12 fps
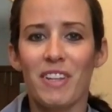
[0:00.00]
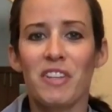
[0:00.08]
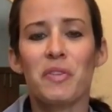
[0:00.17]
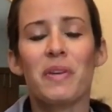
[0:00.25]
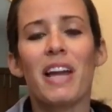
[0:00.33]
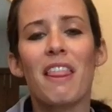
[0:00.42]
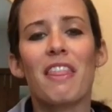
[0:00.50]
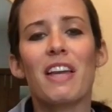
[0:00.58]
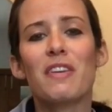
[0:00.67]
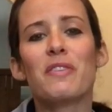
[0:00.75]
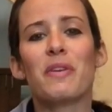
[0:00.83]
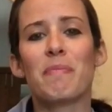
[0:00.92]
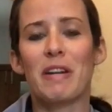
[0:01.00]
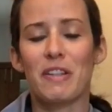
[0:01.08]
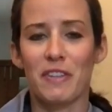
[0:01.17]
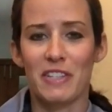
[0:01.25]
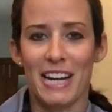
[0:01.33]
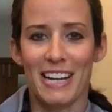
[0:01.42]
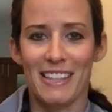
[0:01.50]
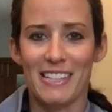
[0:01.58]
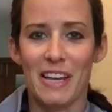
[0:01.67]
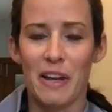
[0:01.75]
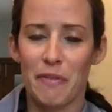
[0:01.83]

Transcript: So again, thank you so much for checking this out.